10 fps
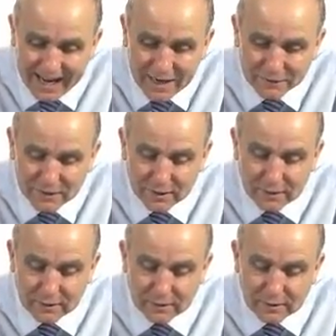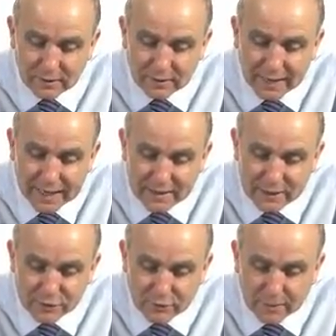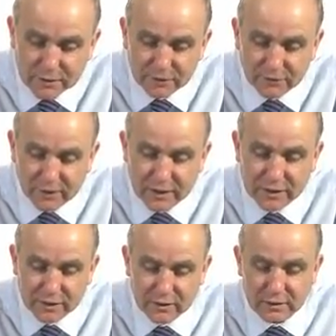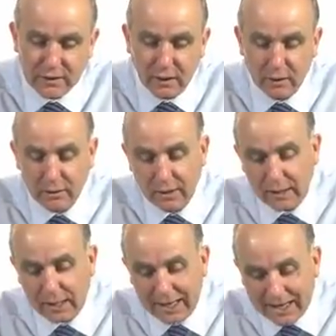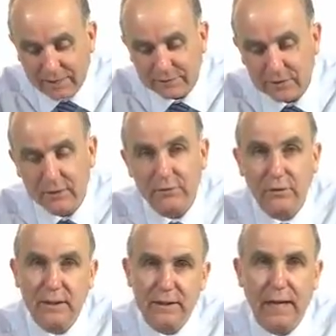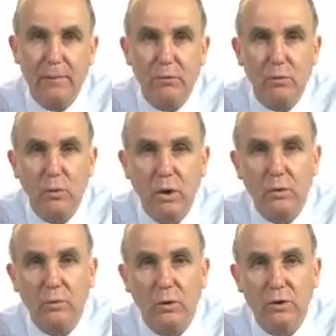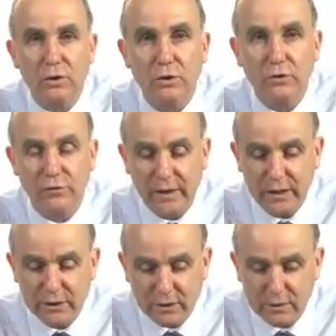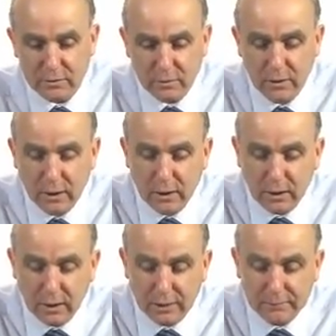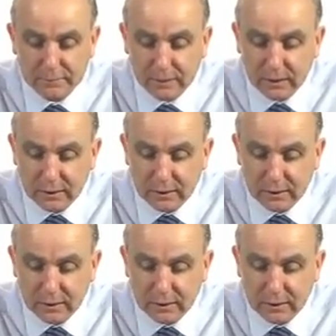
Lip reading: After that disruption finishes, so after, for example, World War II finishes, the